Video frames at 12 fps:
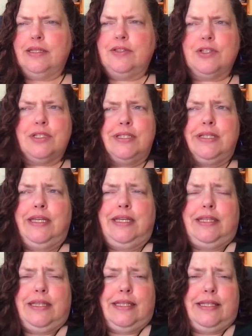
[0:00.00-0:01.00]
Just
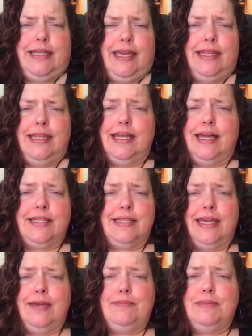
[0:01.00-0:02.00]
the day that I
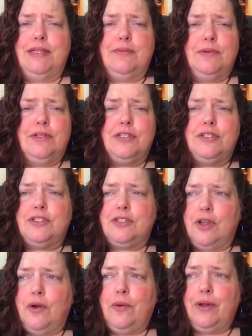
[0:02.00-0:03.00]
taped it was
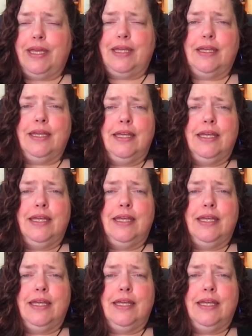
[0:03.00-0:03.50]
snowing,